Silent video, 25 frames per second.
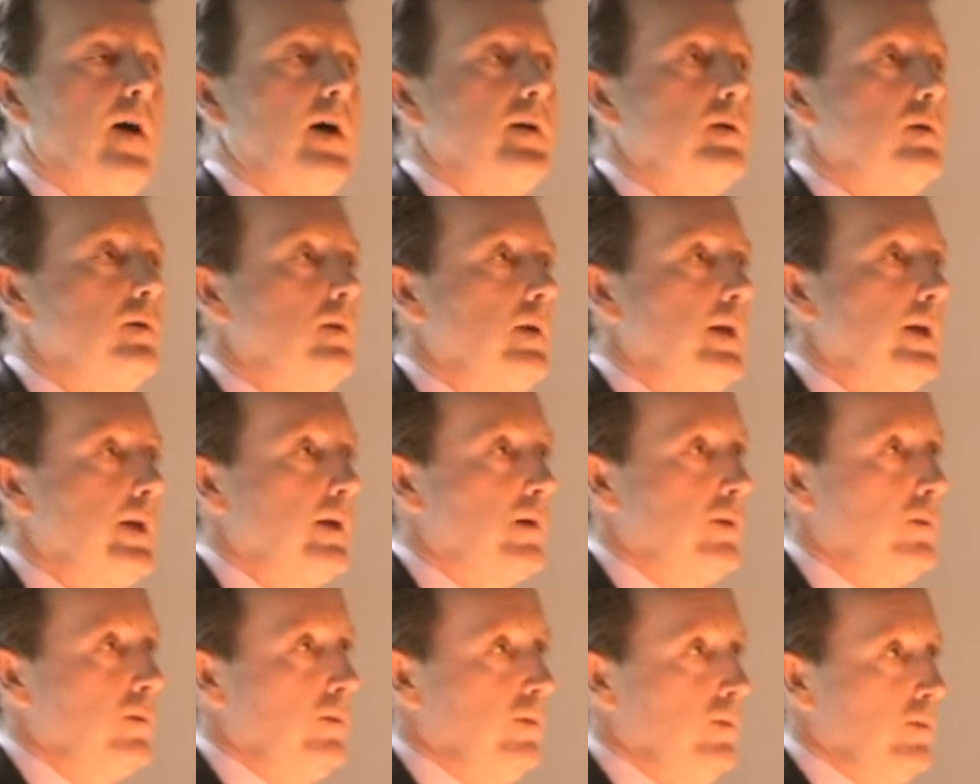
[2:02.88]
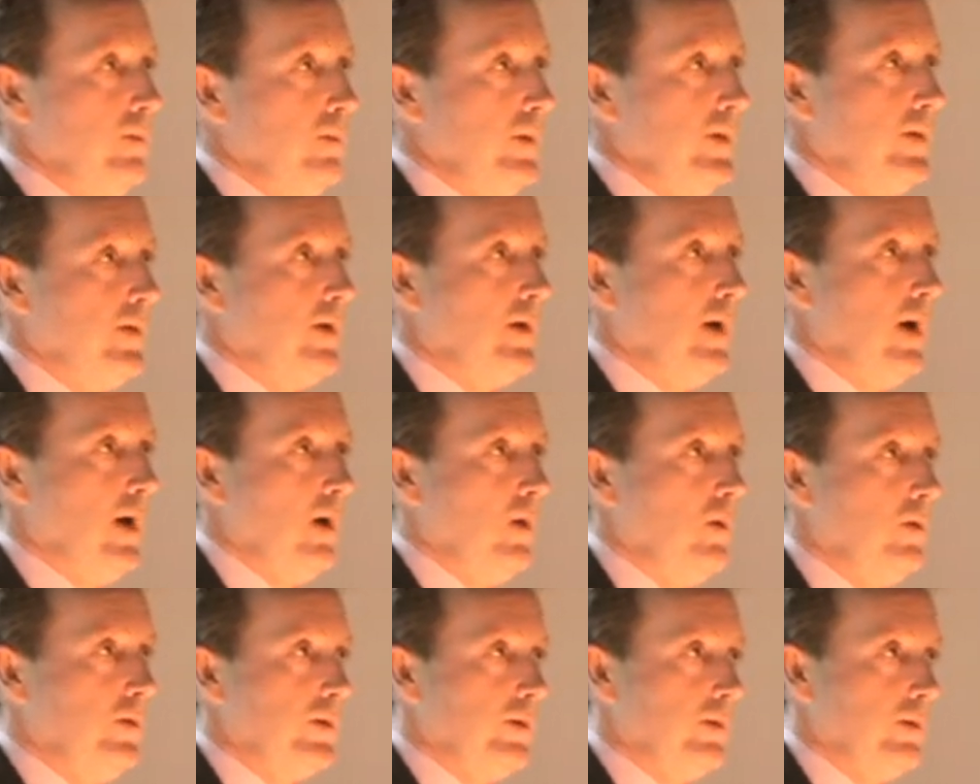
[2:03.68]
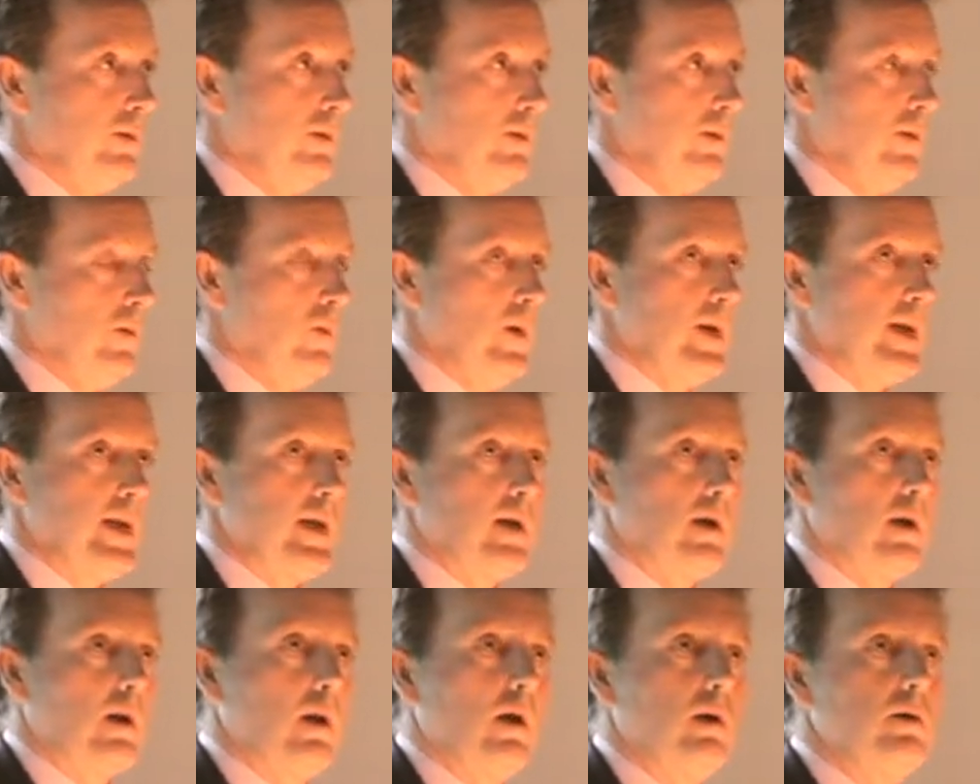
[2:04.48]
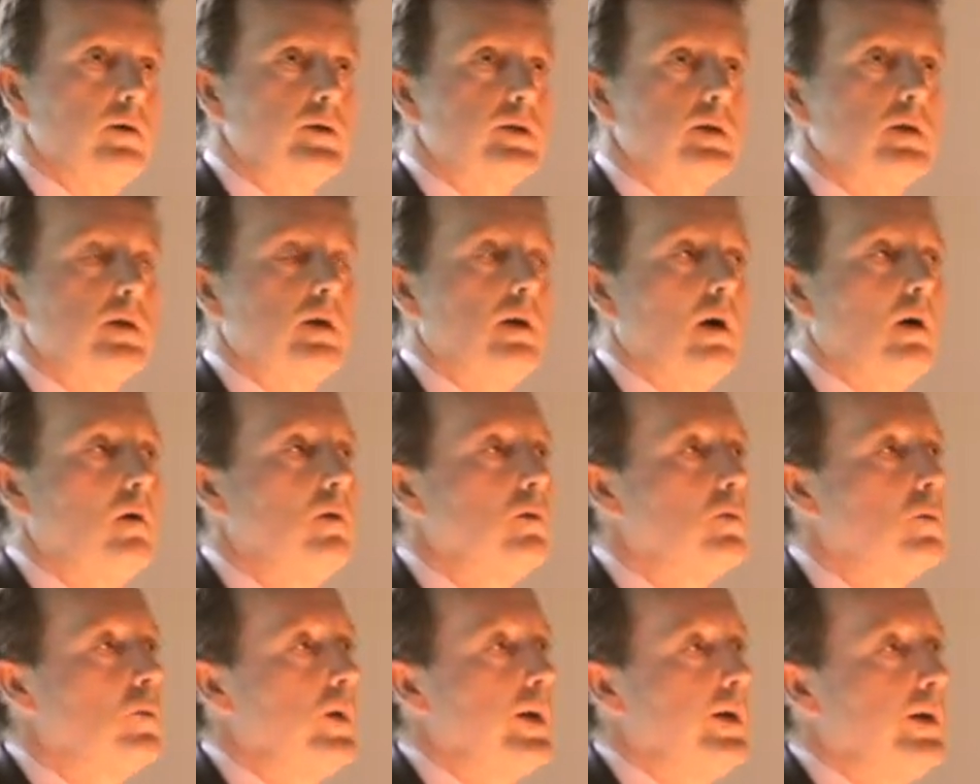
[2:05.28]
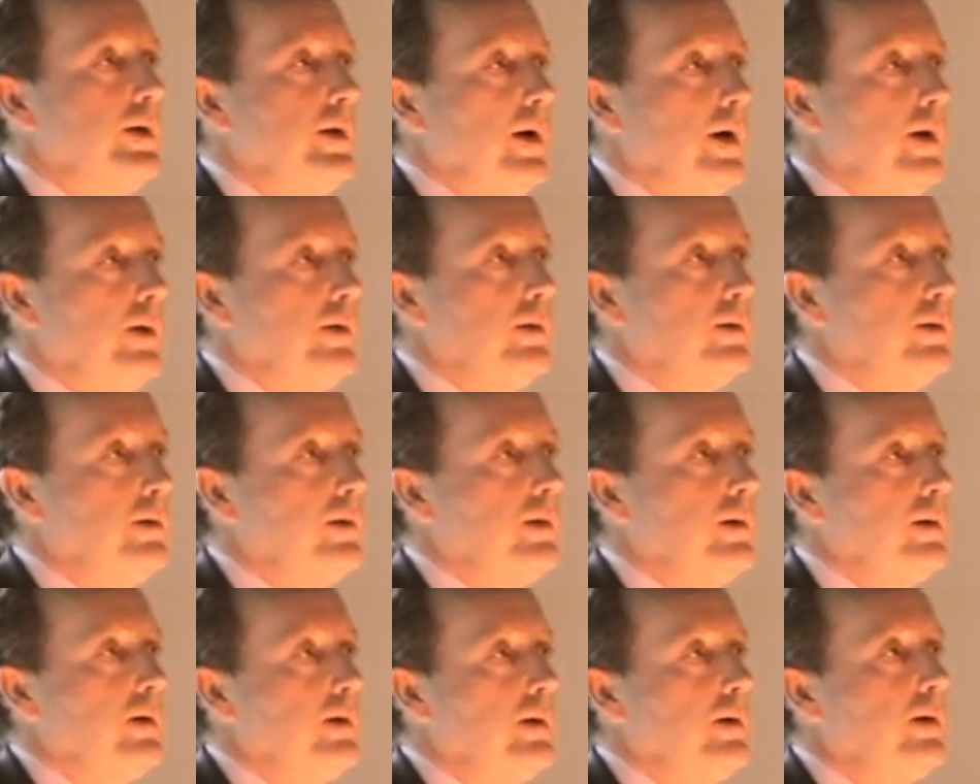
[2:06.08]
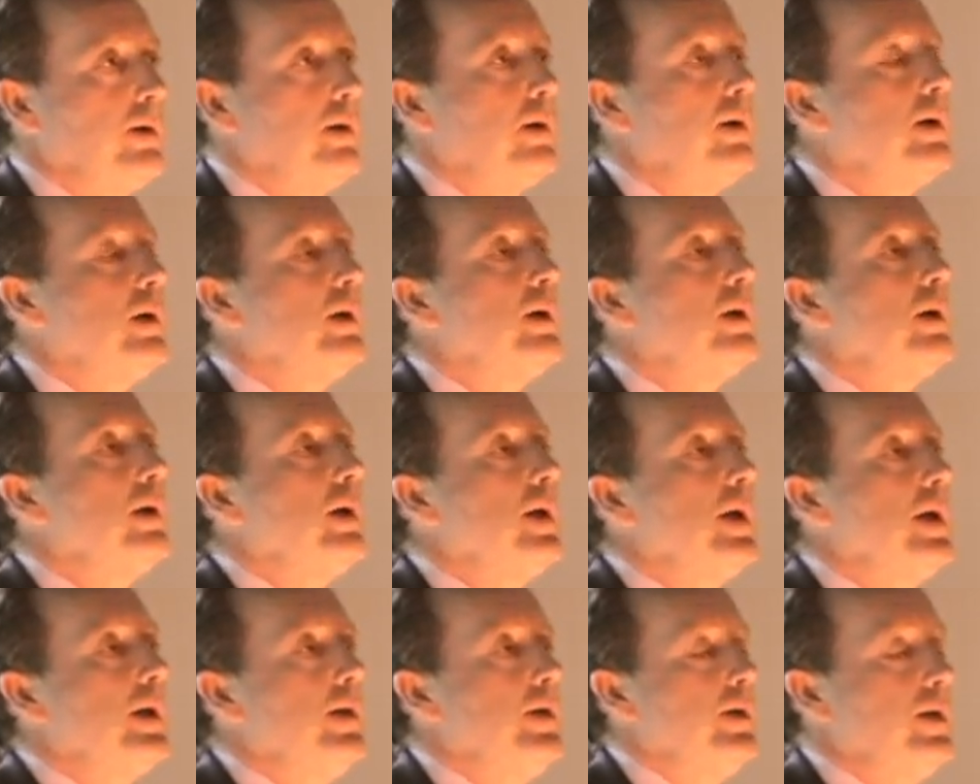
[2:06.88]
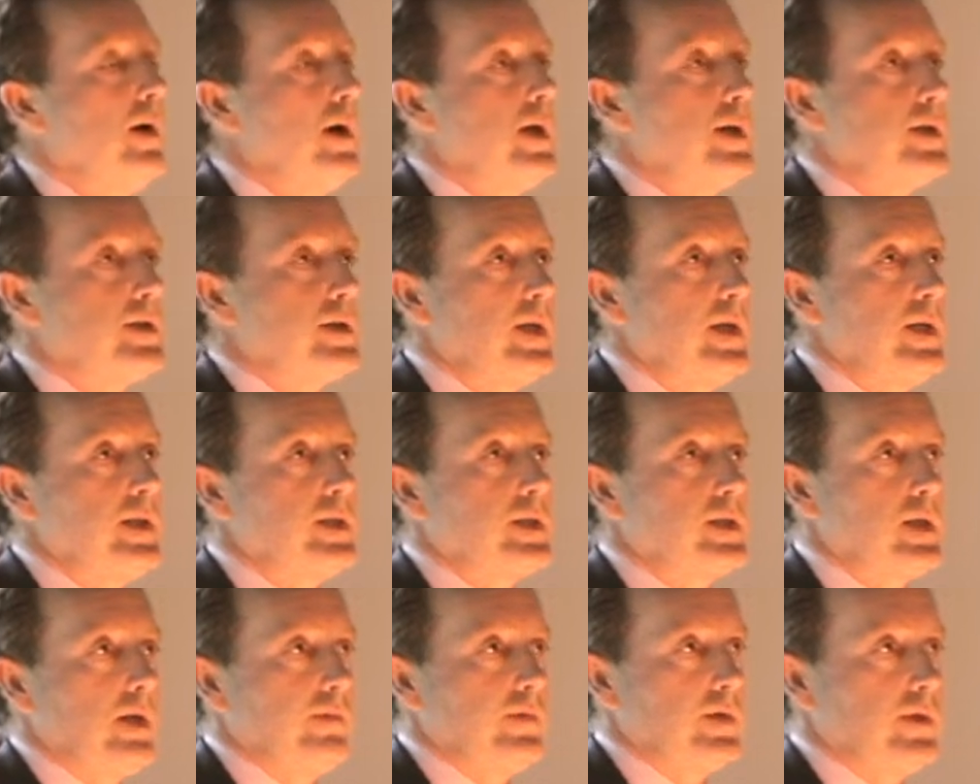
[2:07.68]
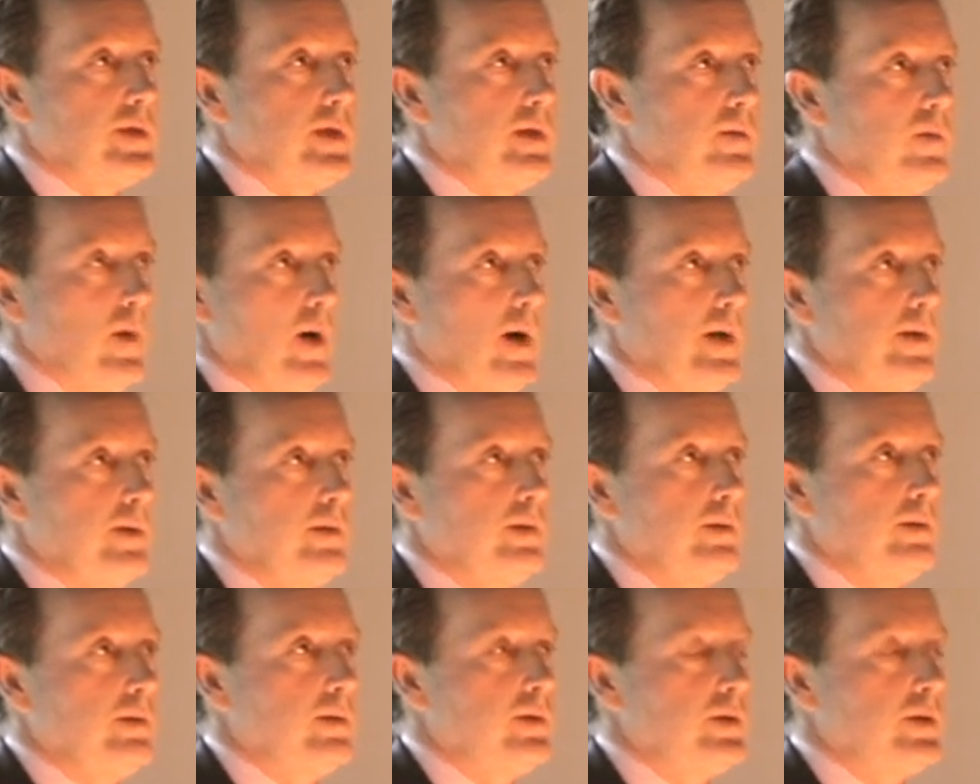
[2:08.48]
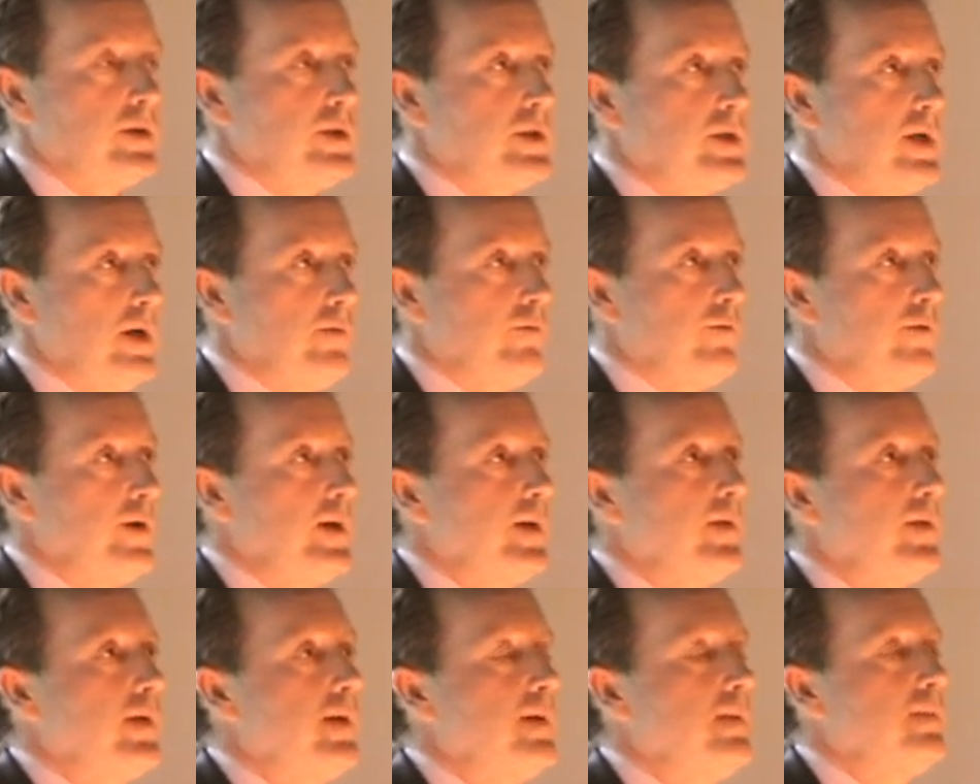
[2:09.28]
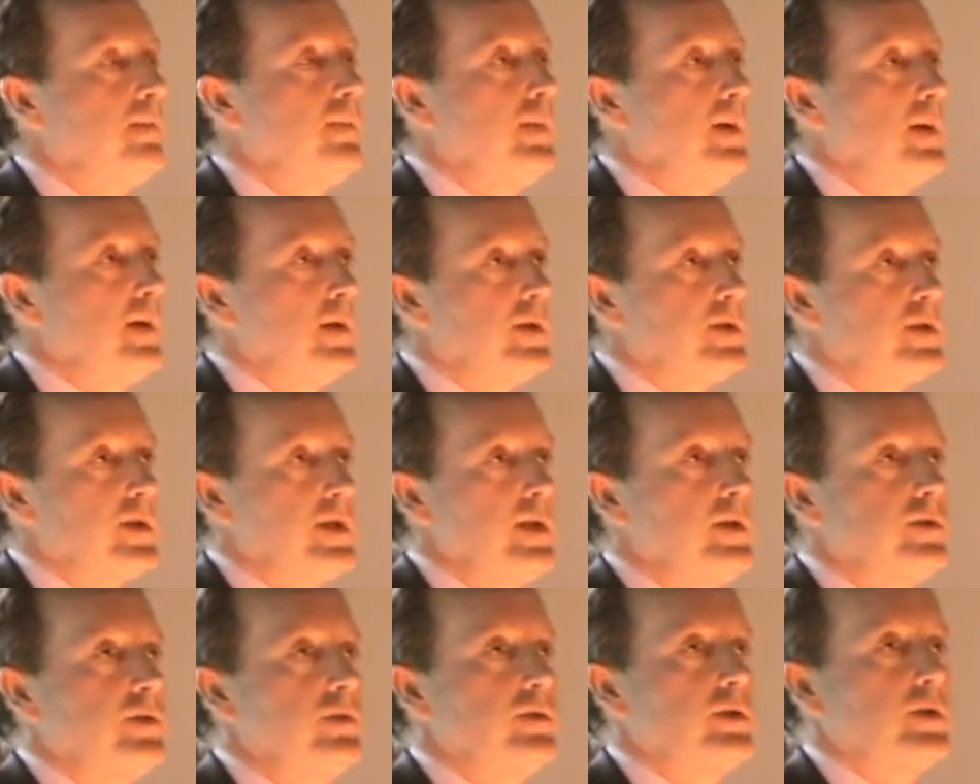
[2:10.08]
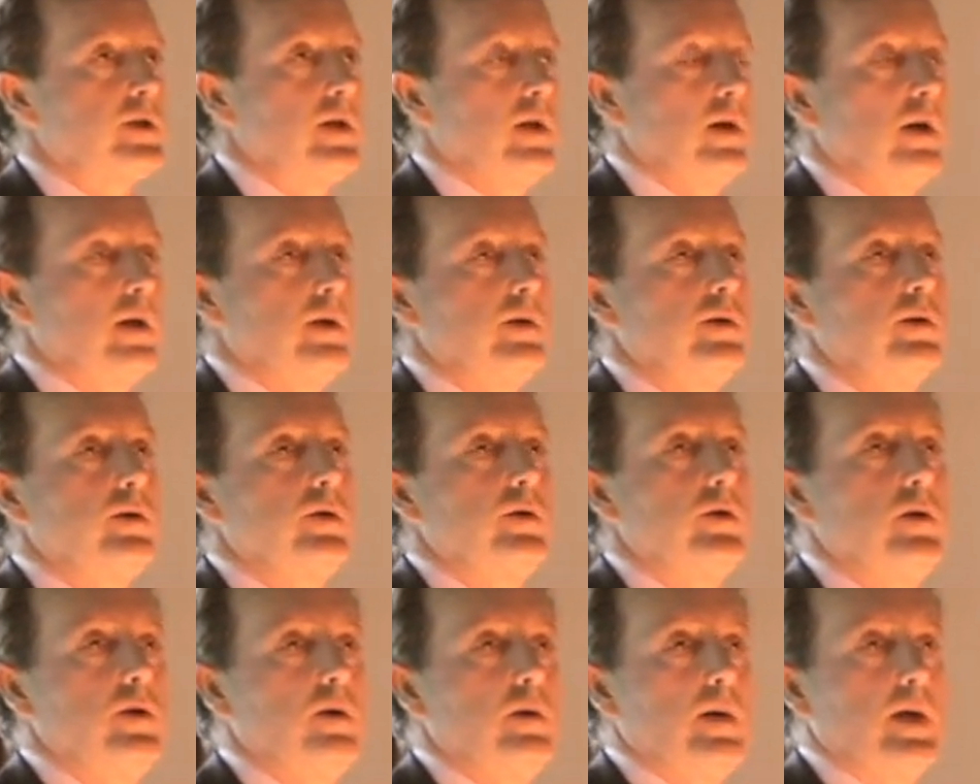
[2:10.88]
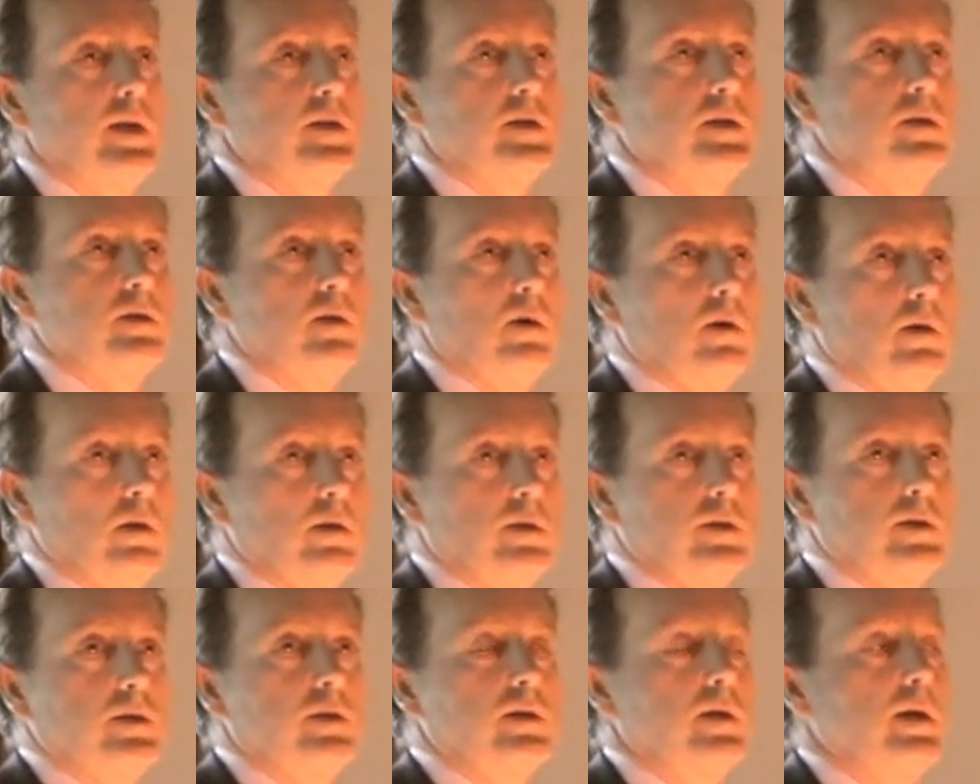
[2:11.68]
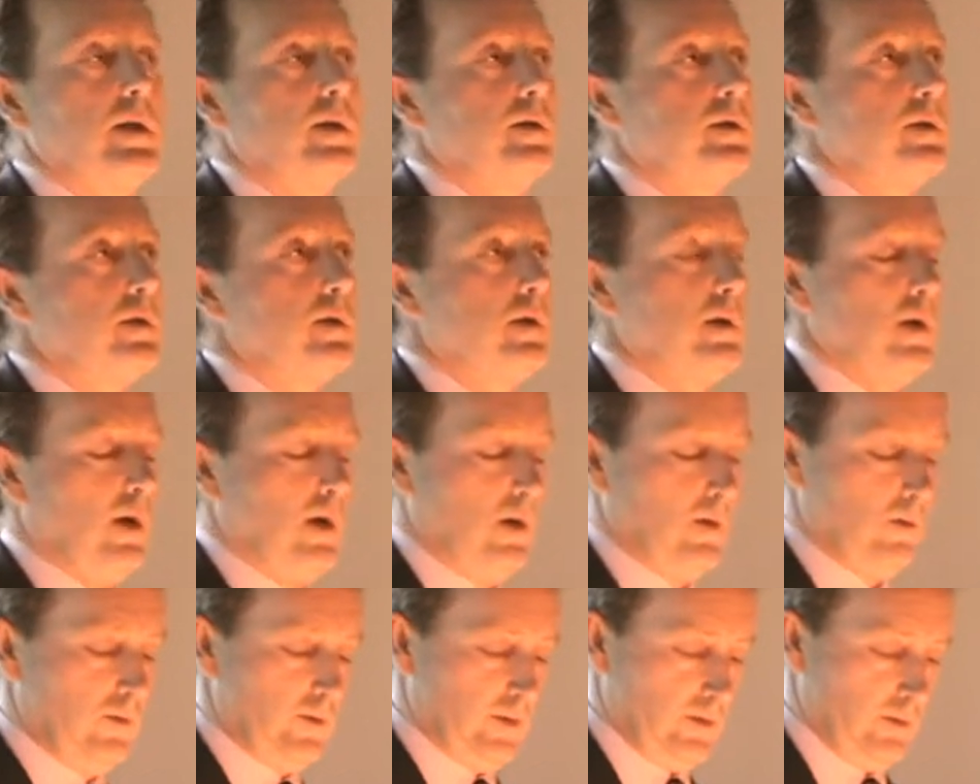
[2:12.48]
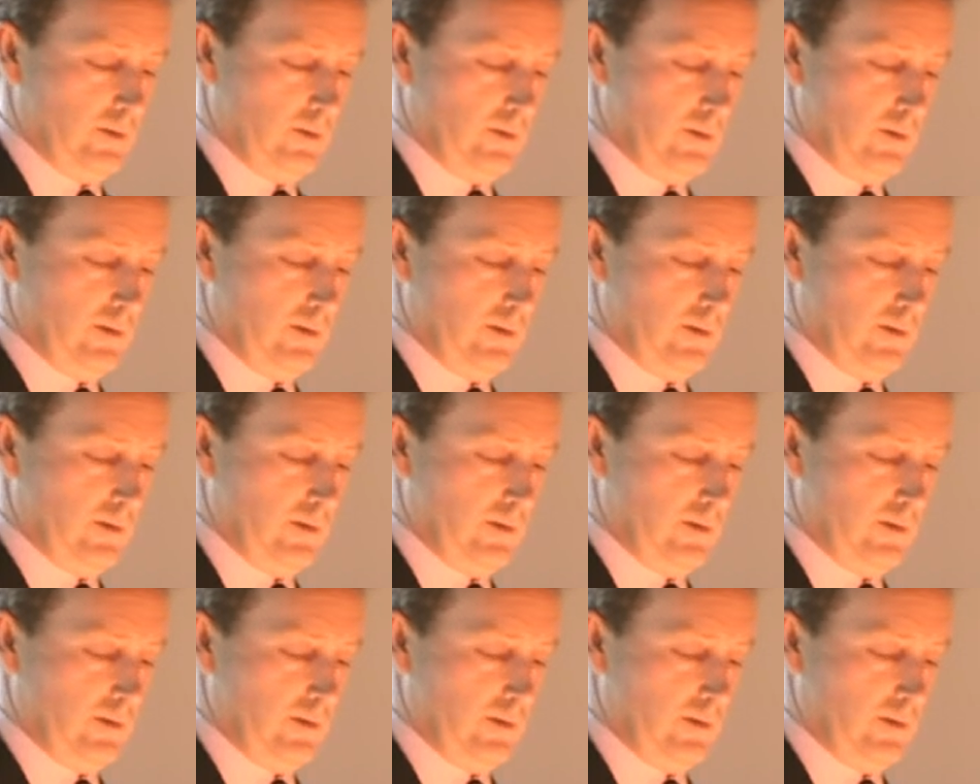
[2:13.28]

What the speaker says: final link with gold when he closed the gold window in 1971, severing the ability to turn US dollars into gold,